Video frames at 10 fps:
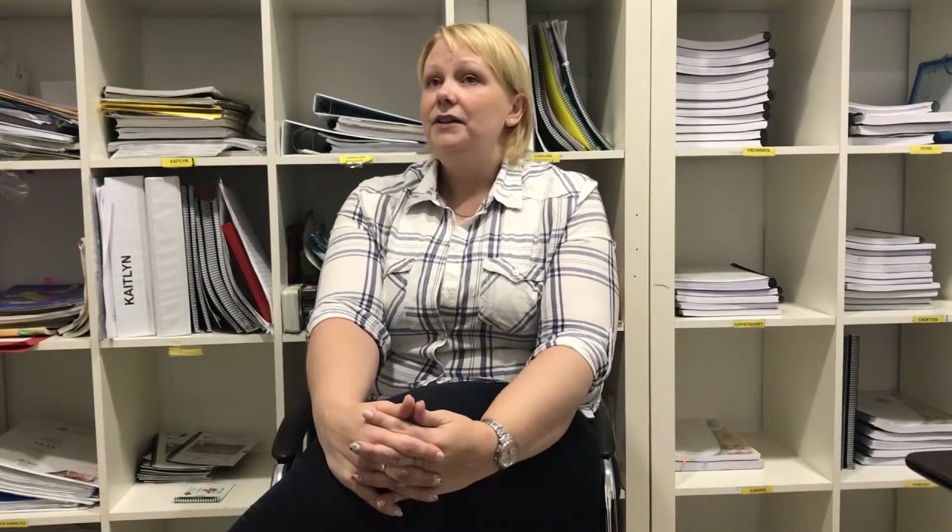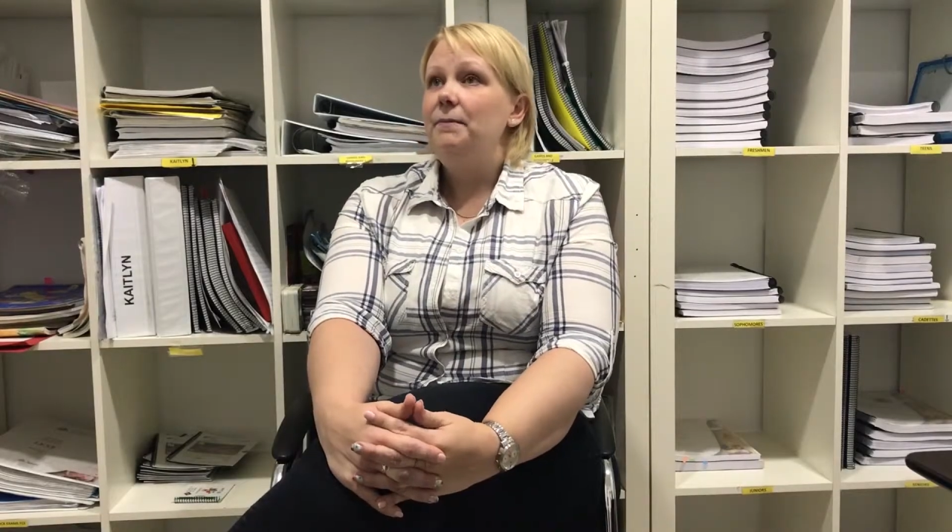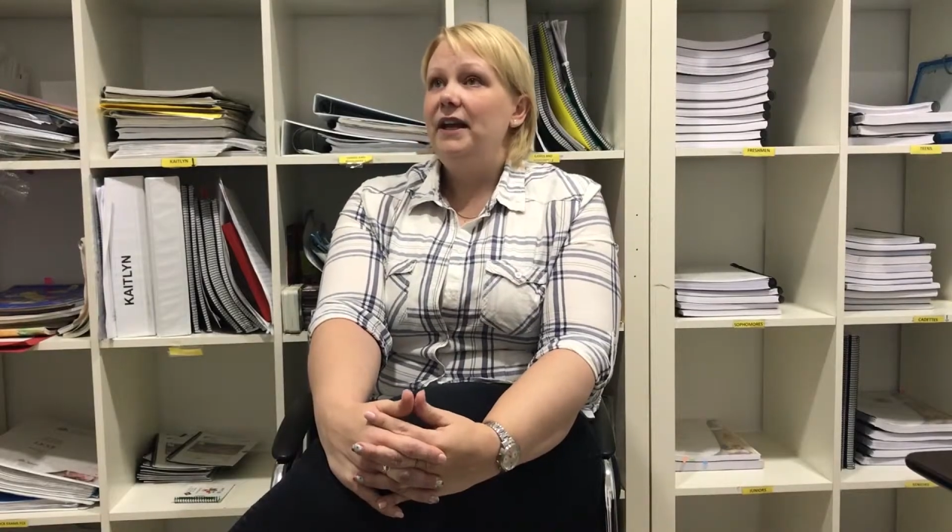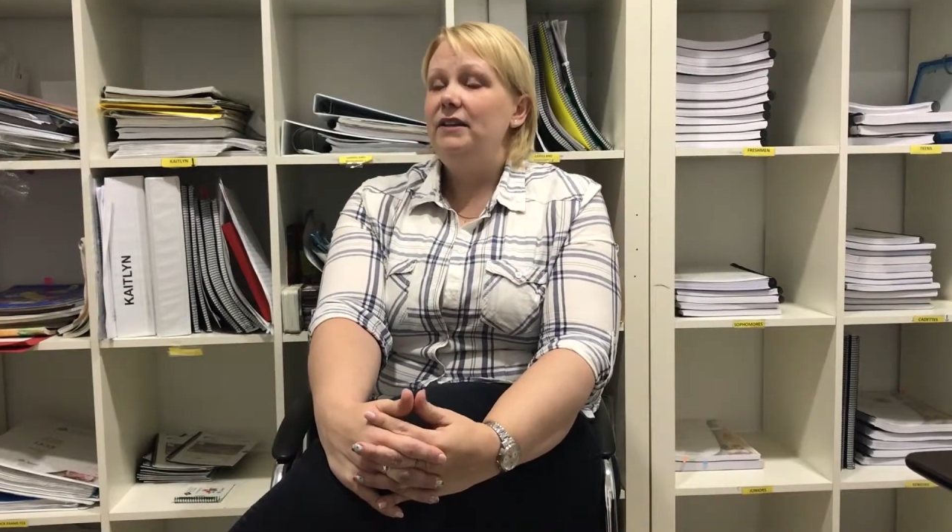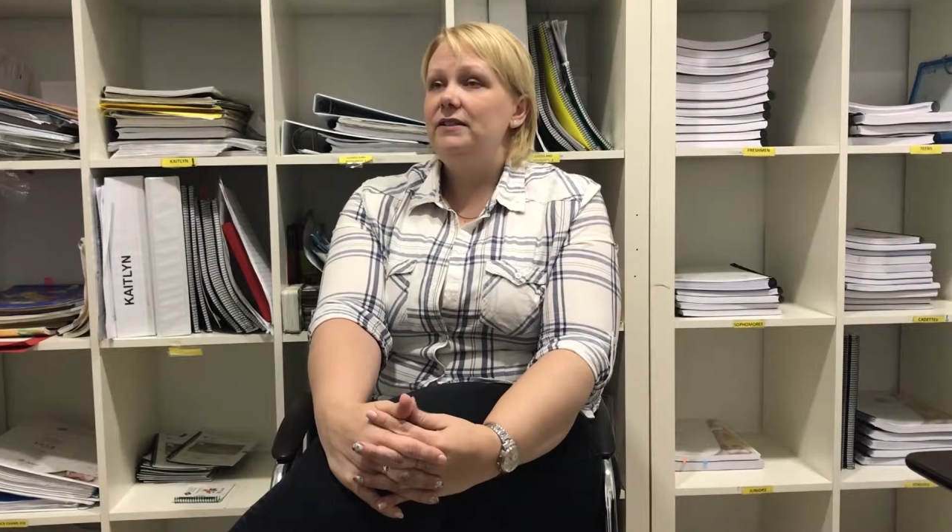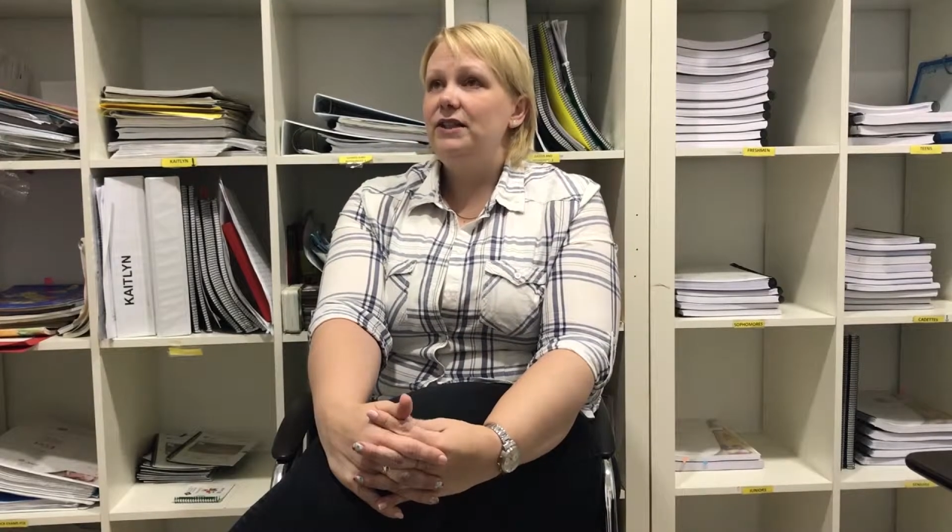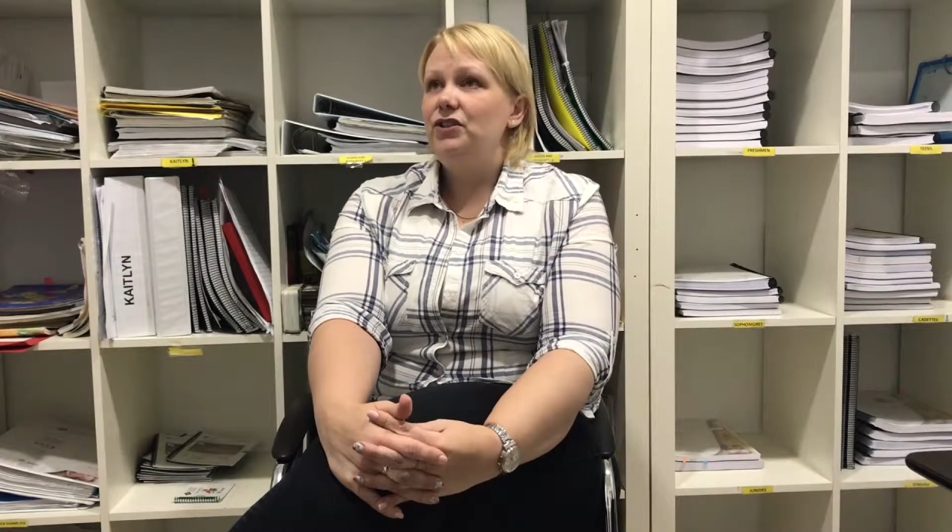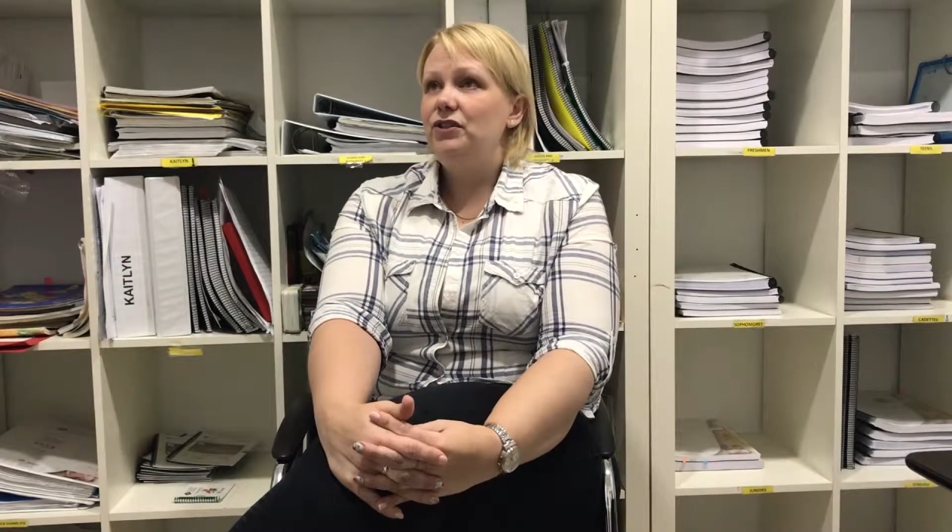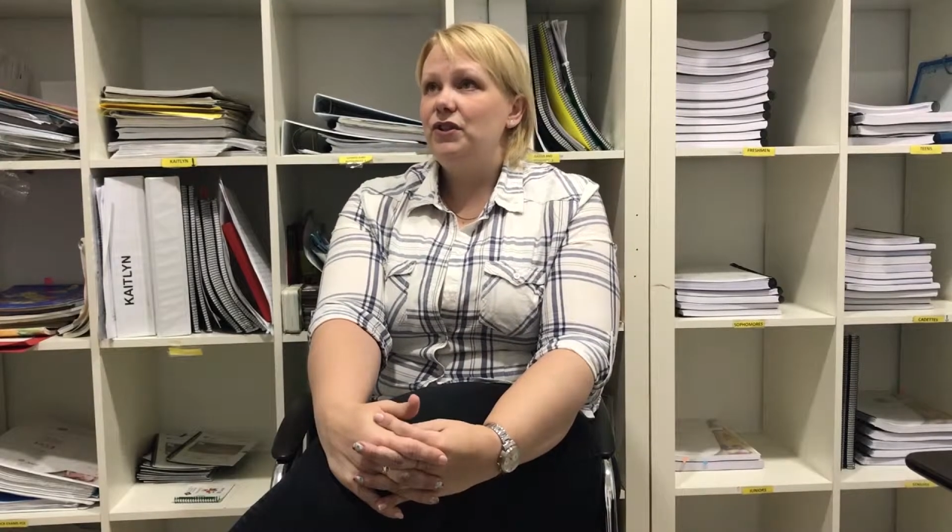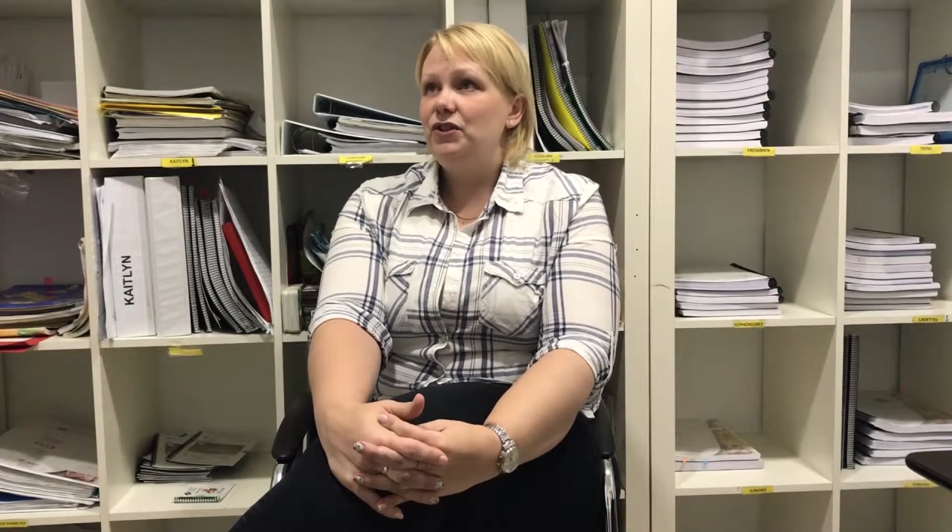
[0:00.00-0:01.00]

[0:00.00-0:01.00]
The main digital